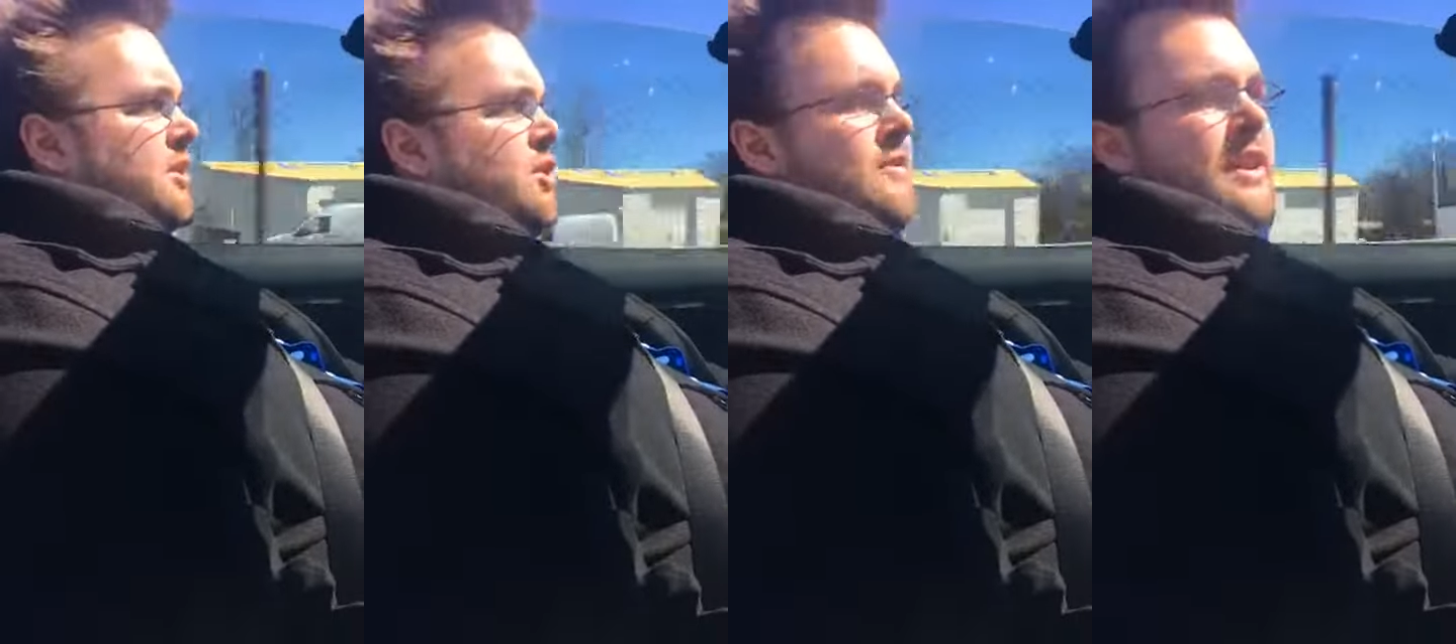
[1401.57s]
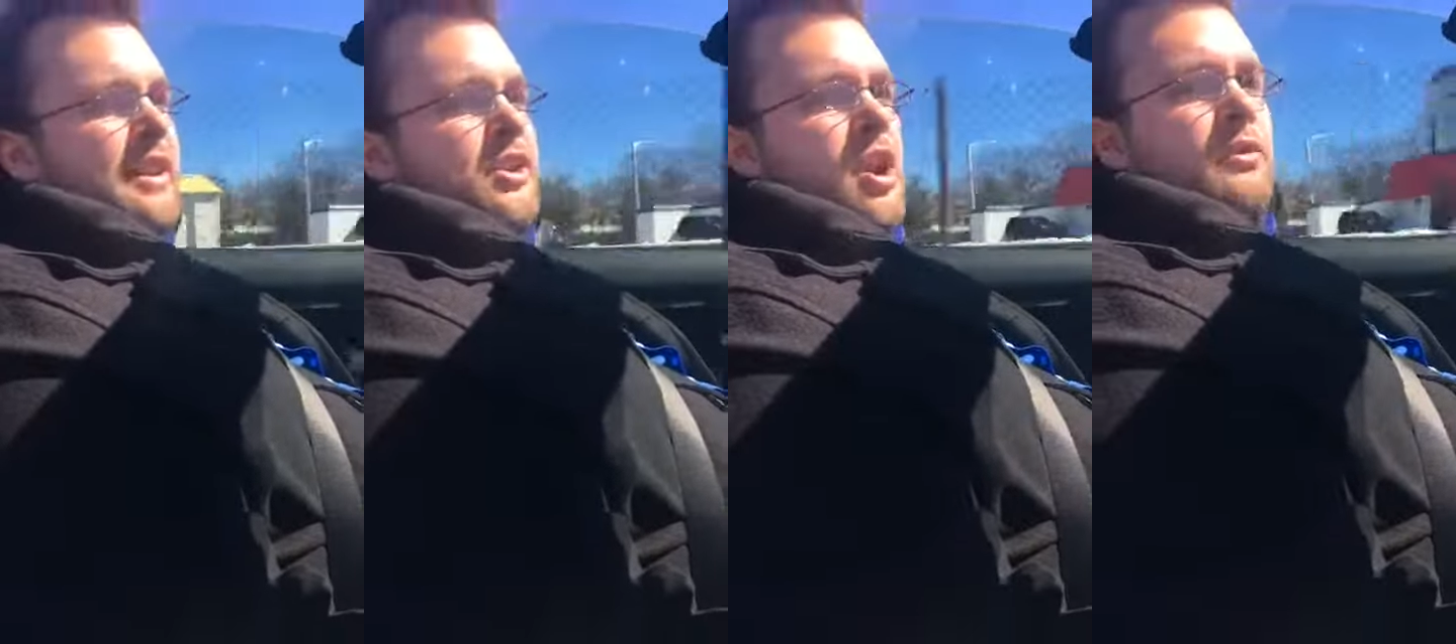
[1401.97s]
you
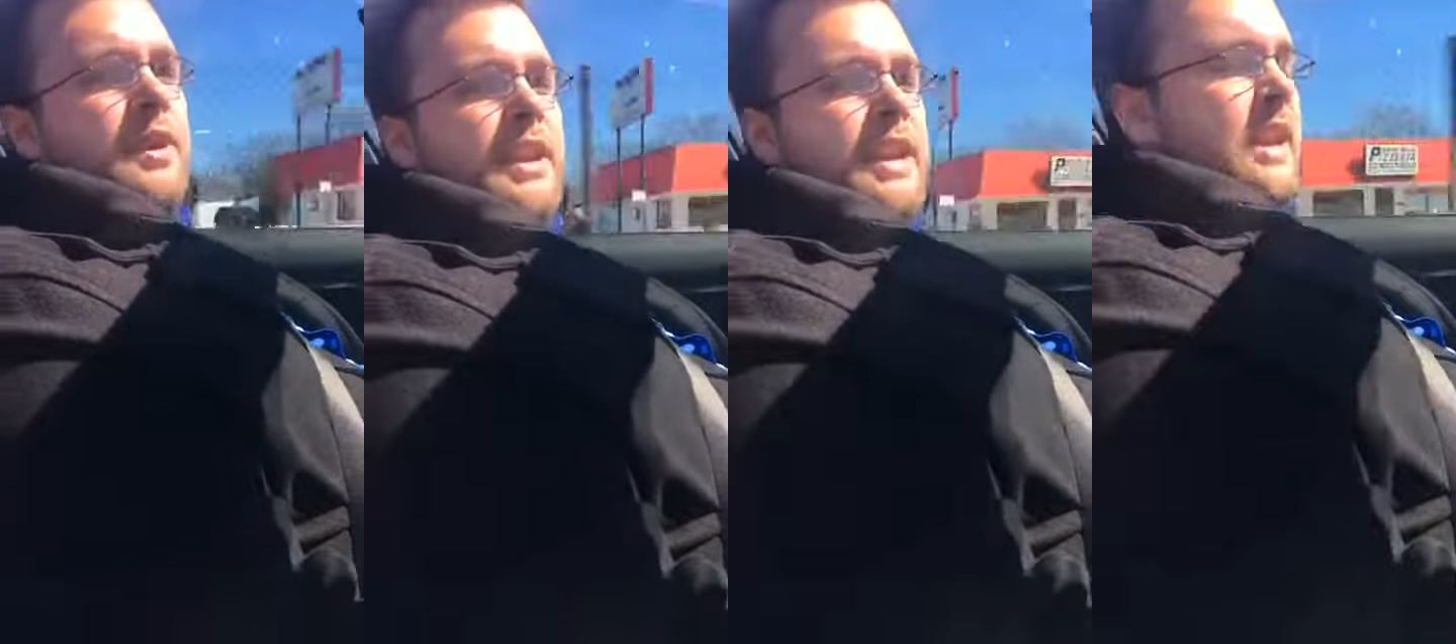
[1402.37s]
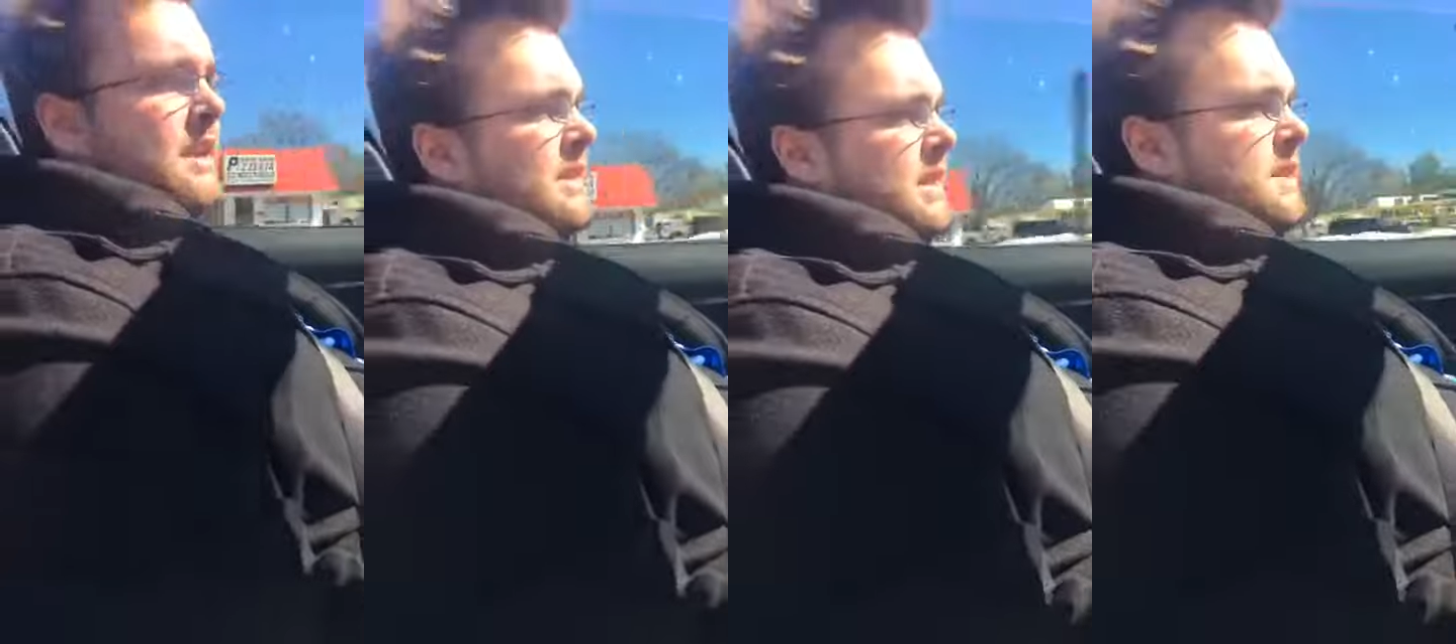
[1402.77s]
really don't need
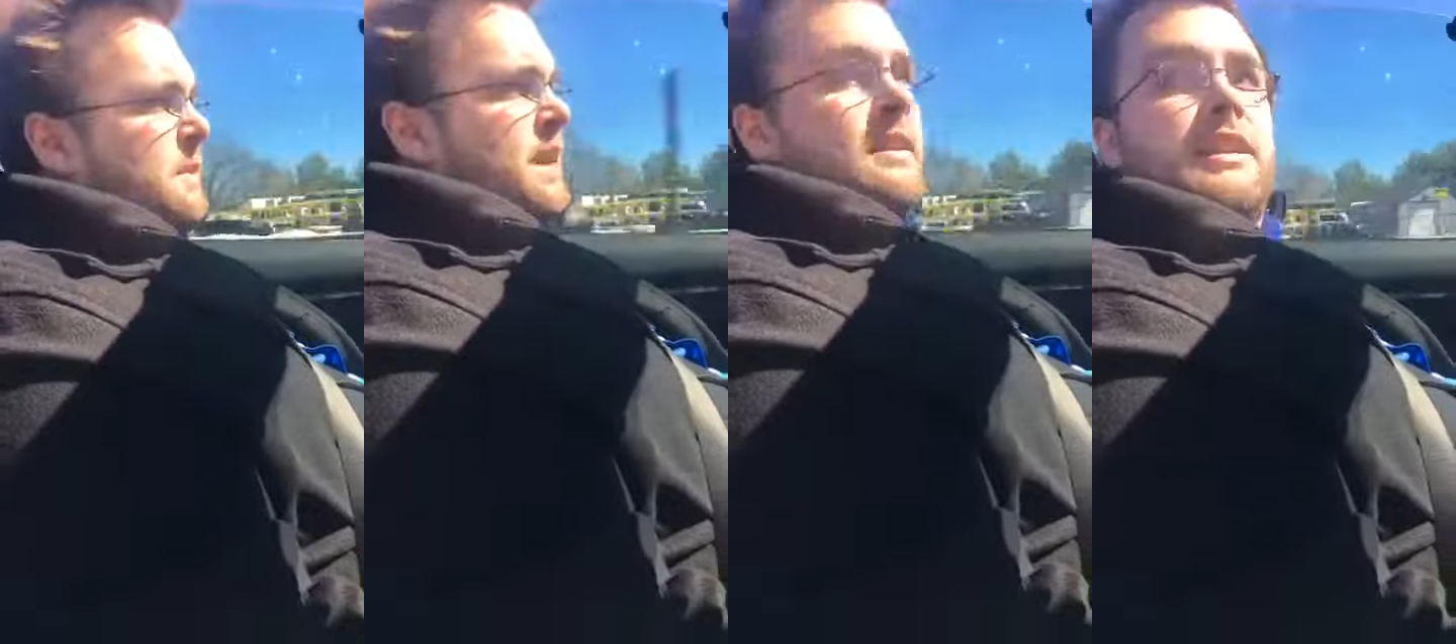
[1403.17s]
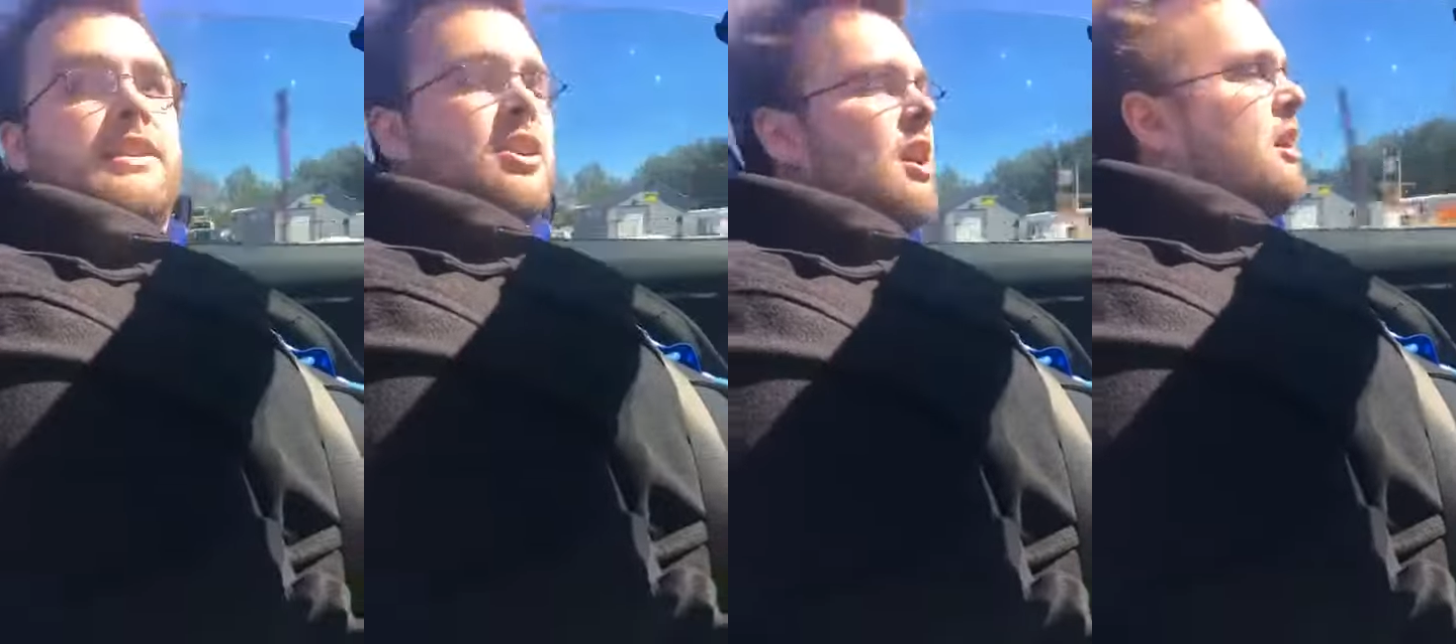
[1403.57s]
to speed in
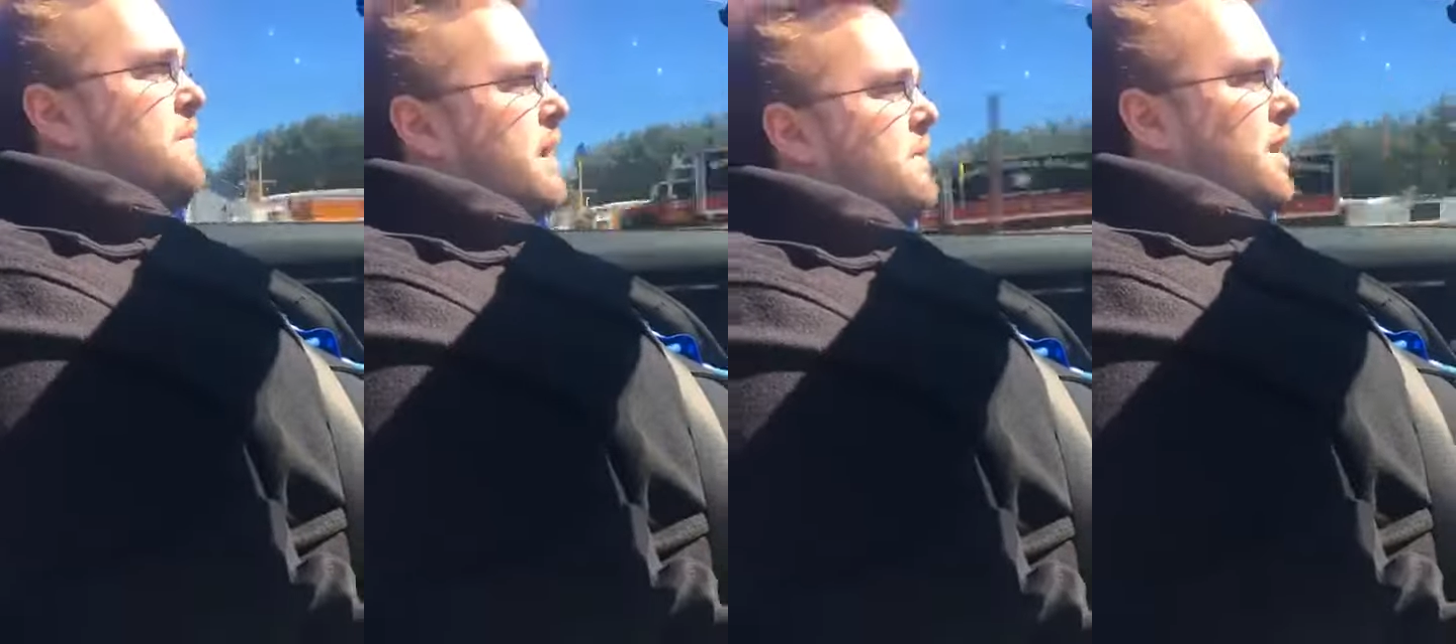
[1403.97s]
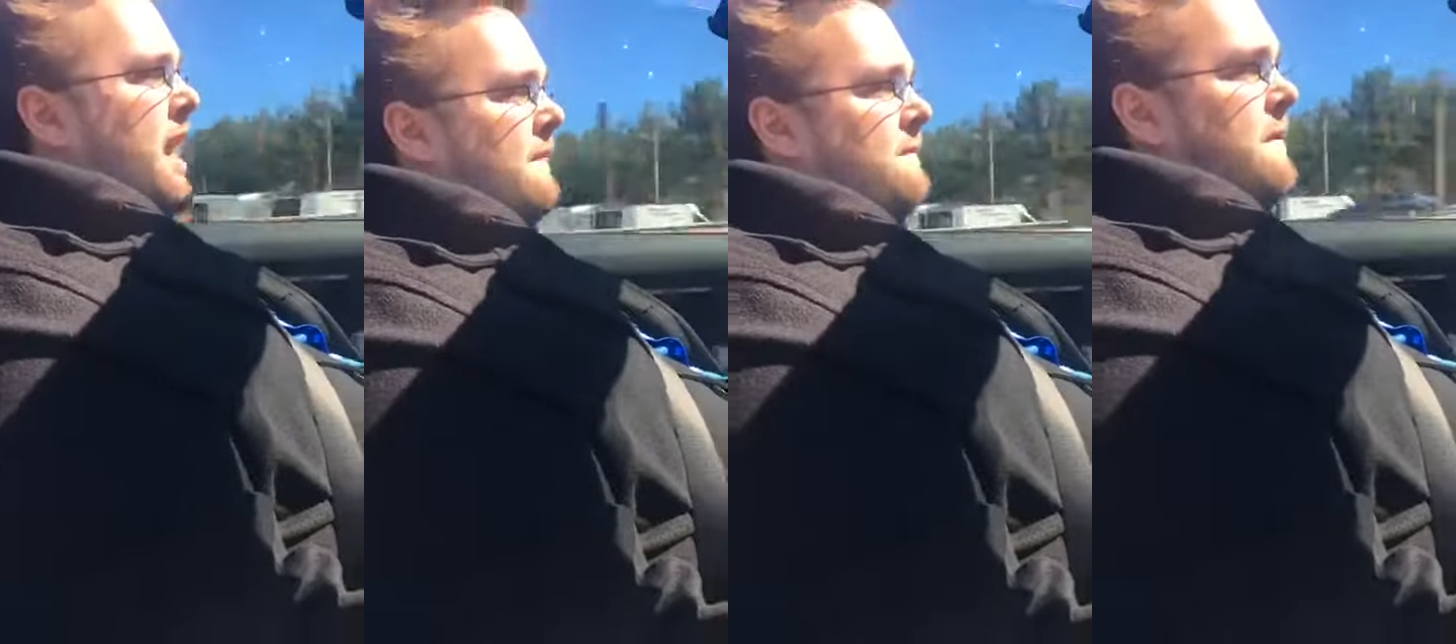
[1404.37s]
this car to be able to have